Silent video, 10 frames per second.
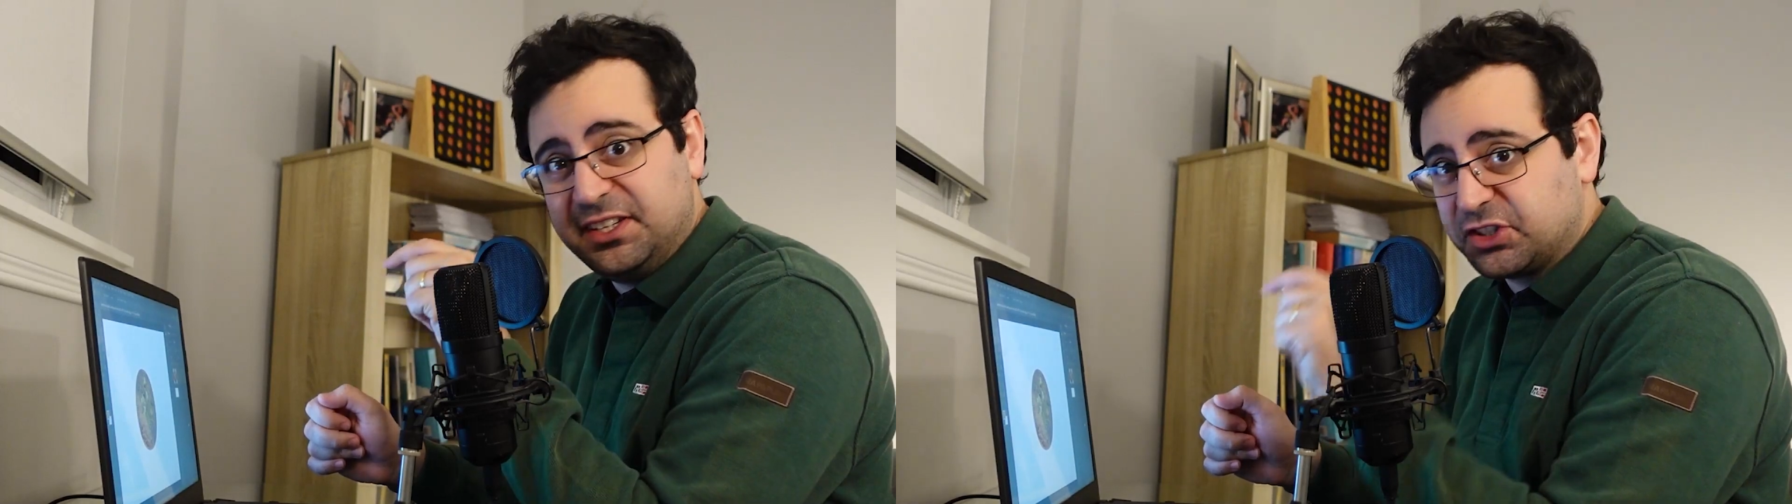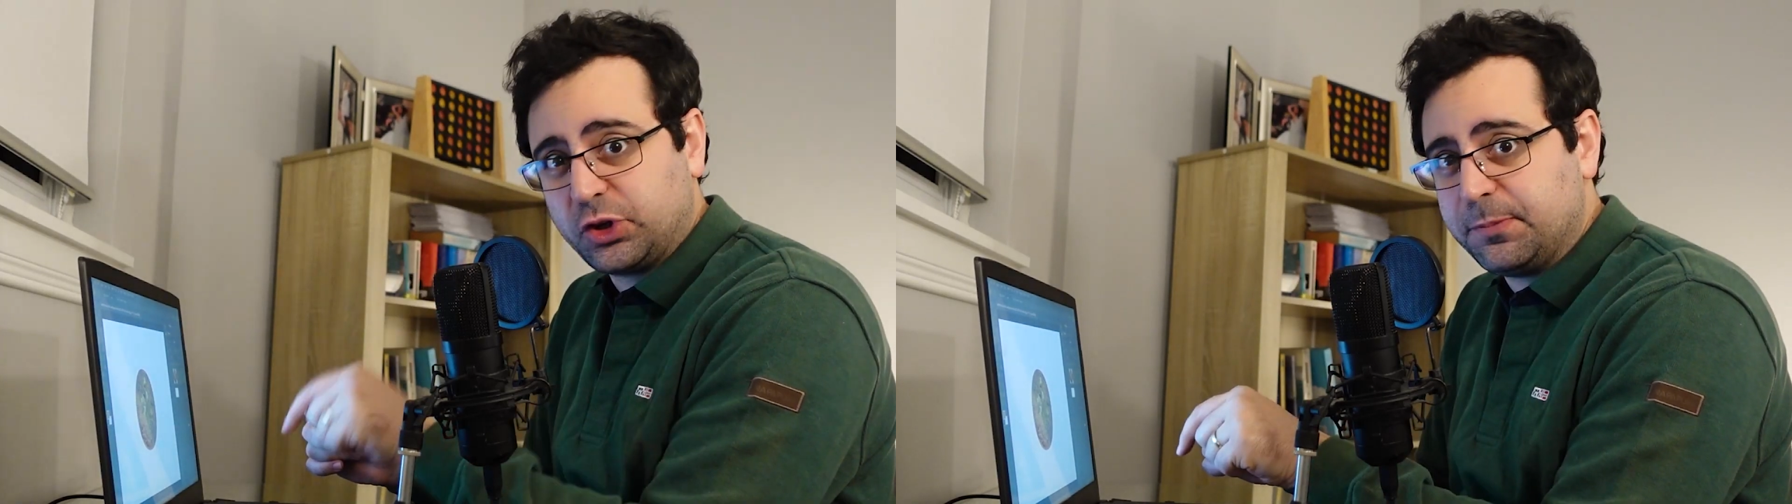
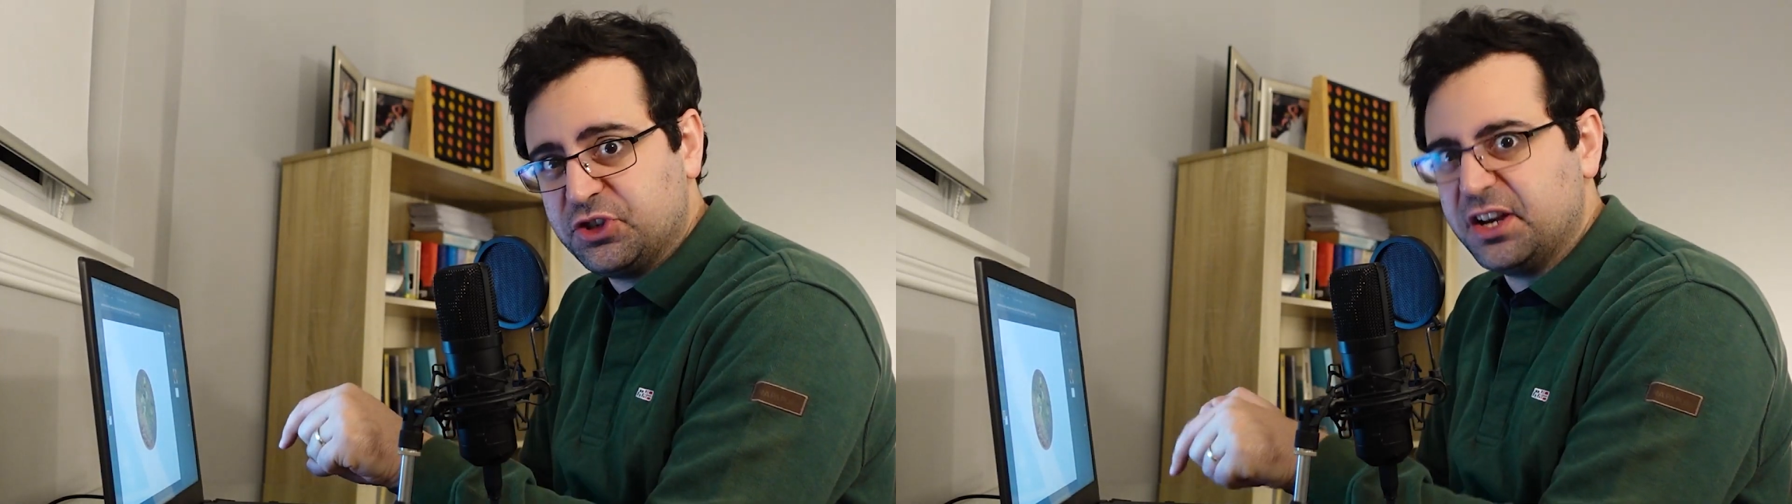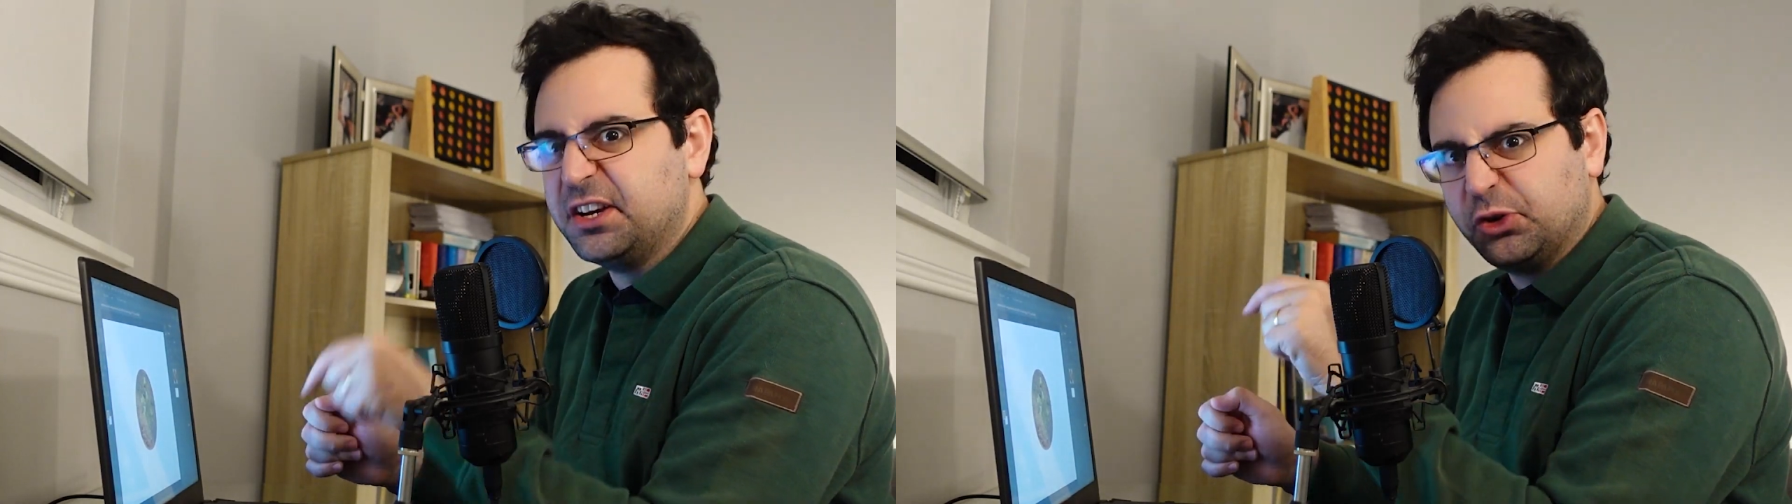
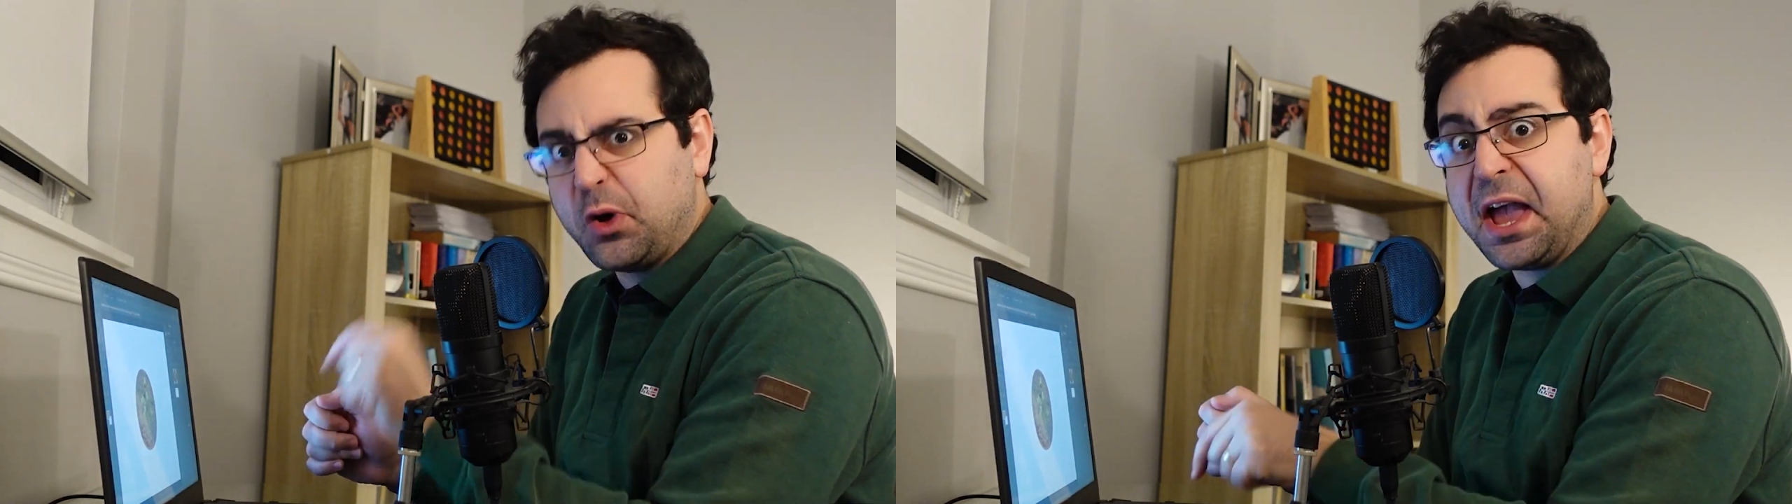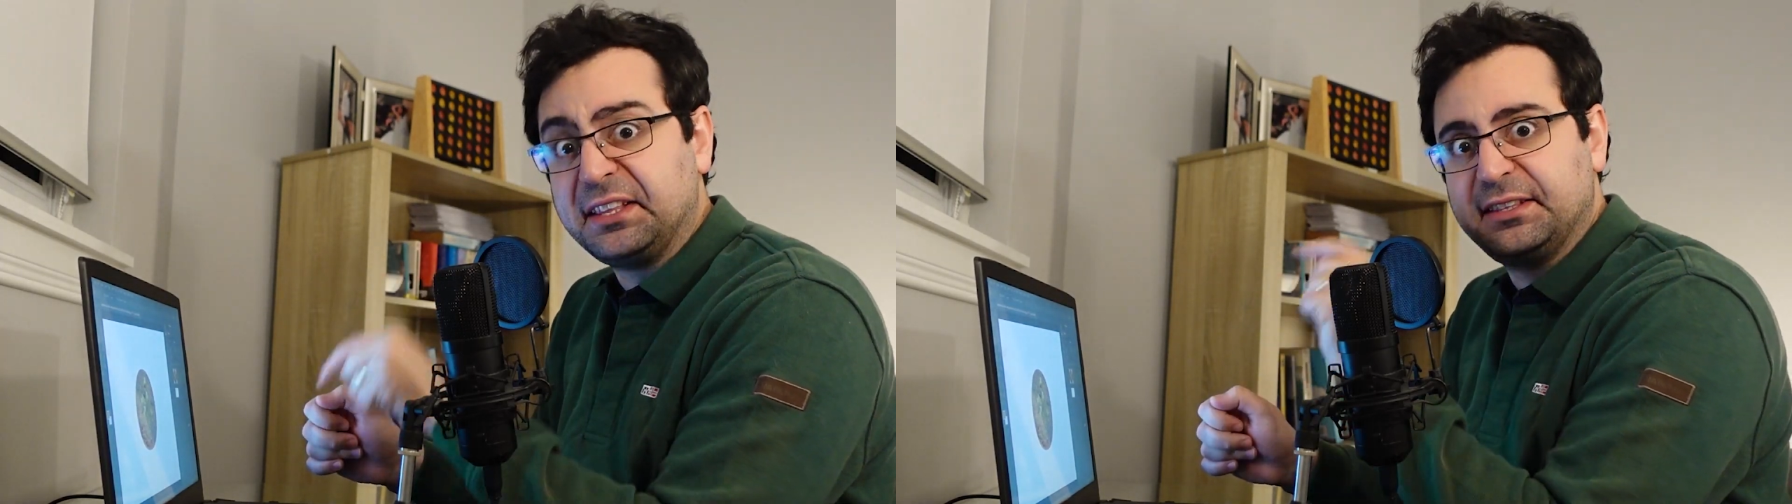description
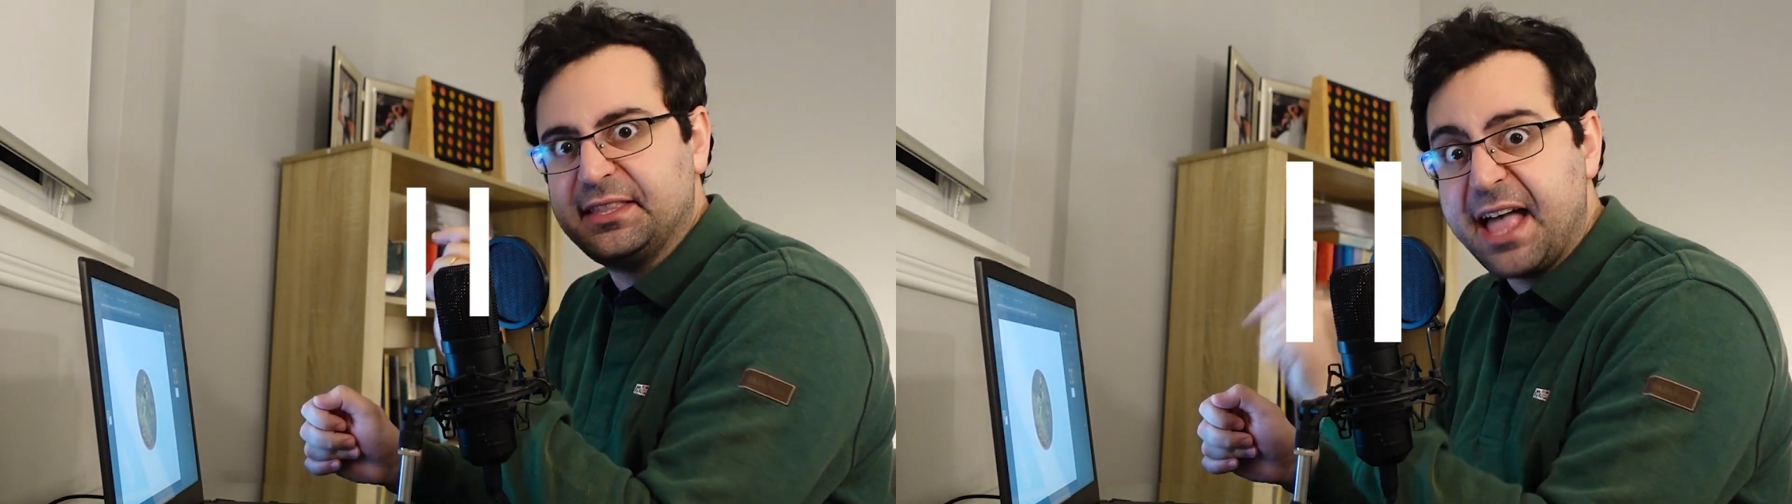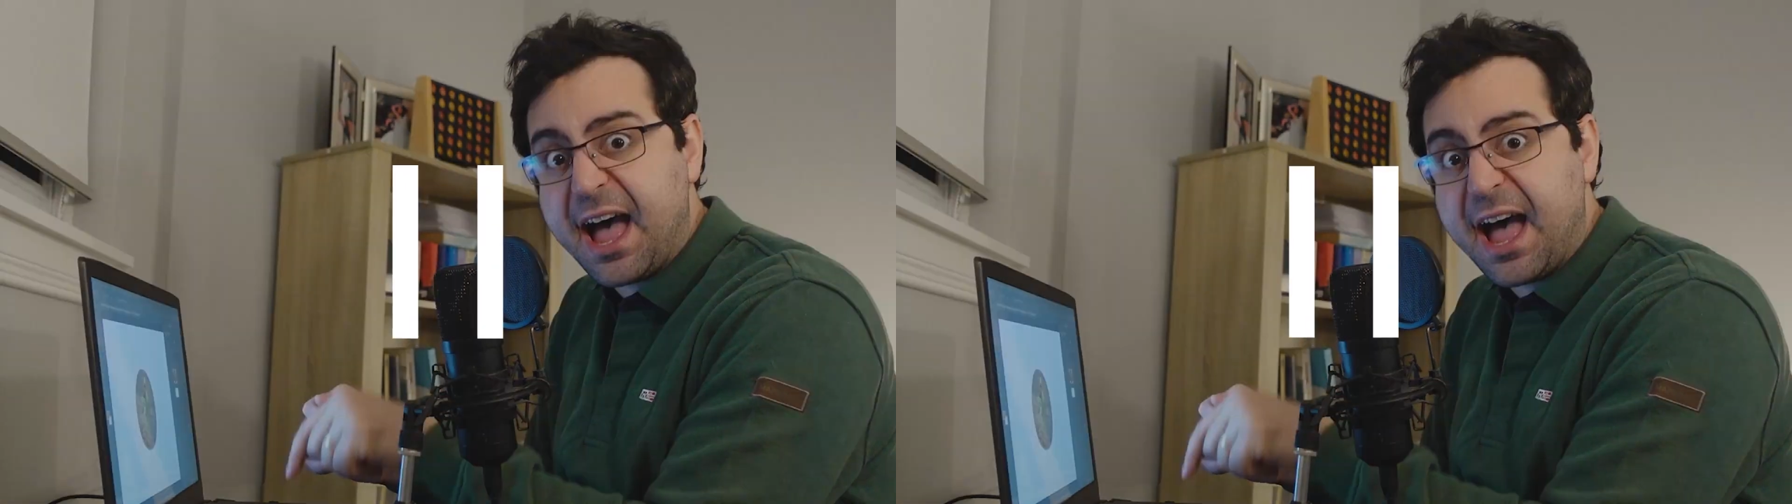right
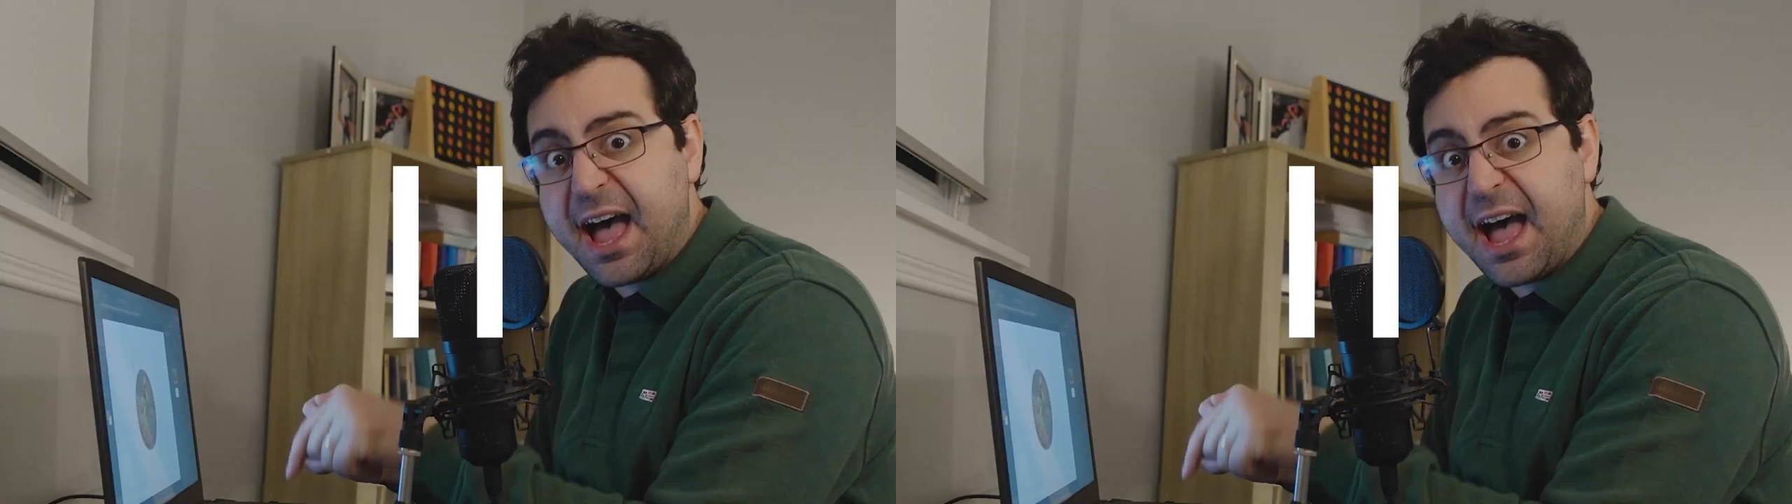now.